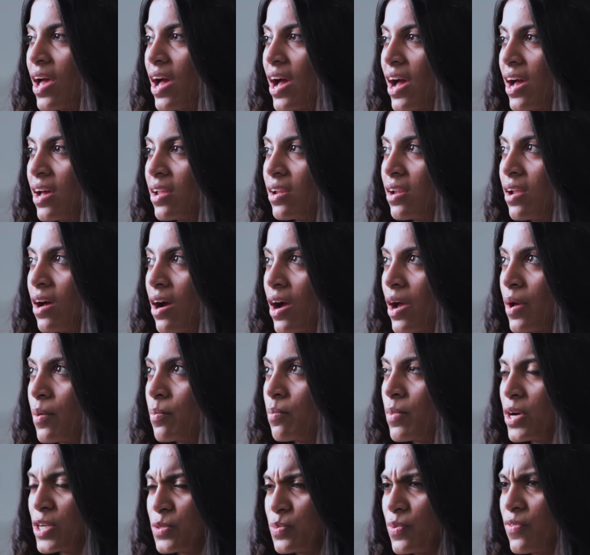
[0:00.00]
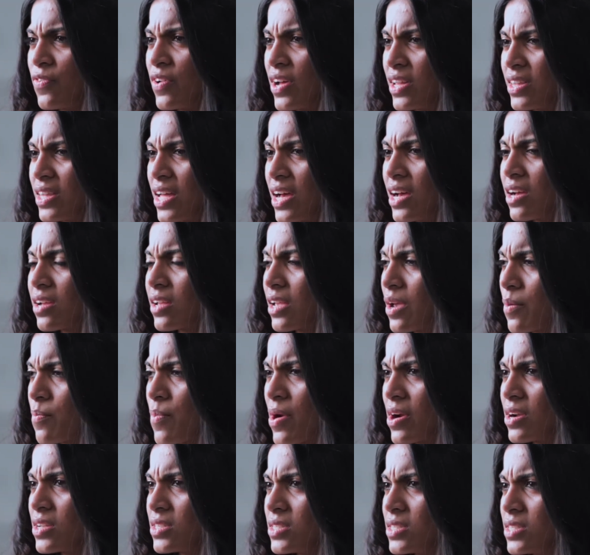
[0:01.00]
and I much preferred that in
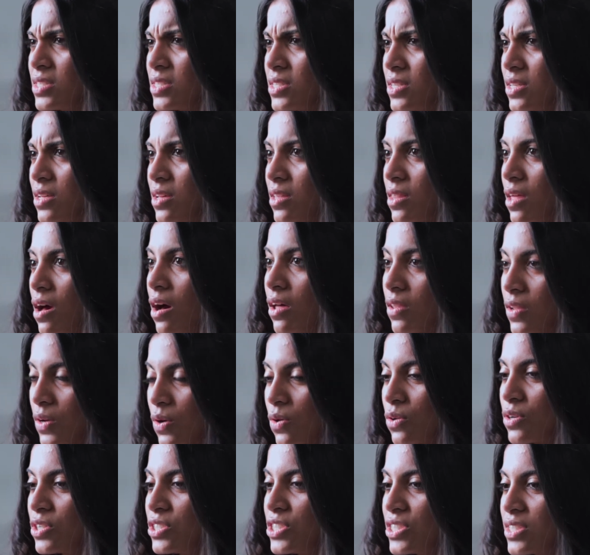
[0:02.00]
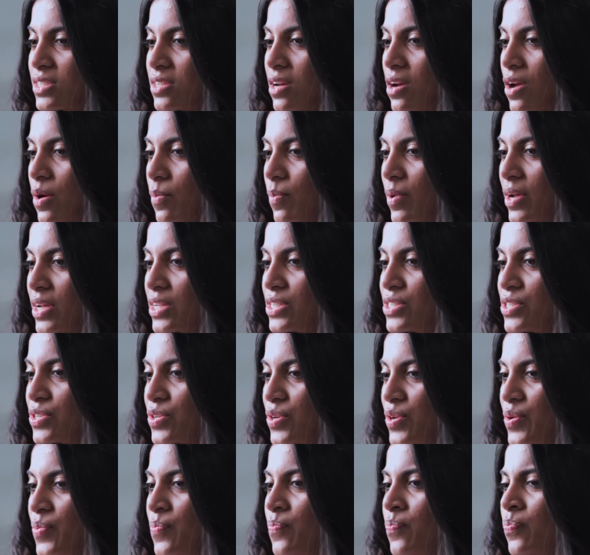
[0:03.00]
comparison to the other colleges I applied
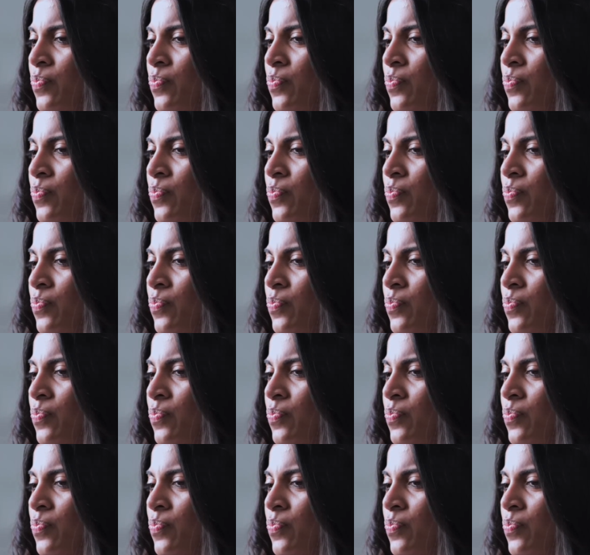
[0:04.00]
to.